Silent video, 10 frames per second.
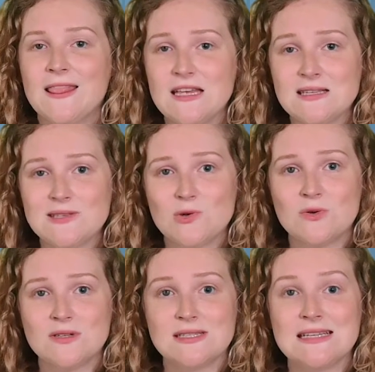These
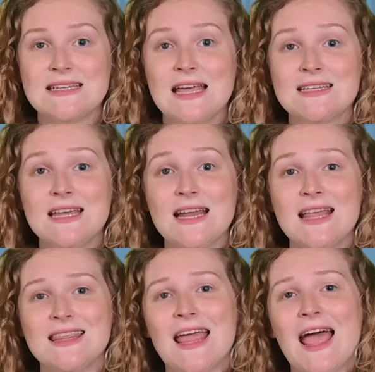tools take data
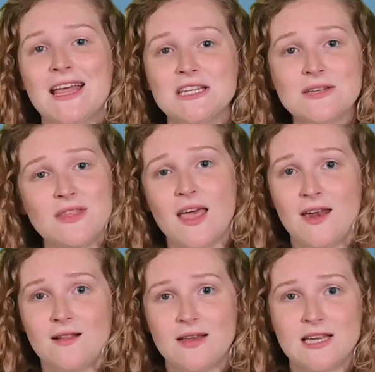at the end of the
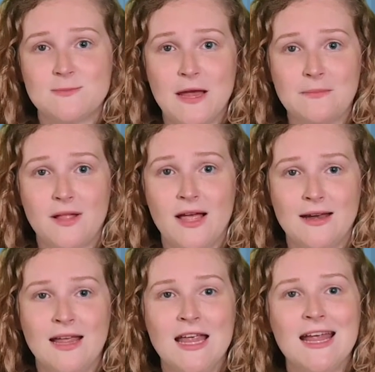analytics pipeline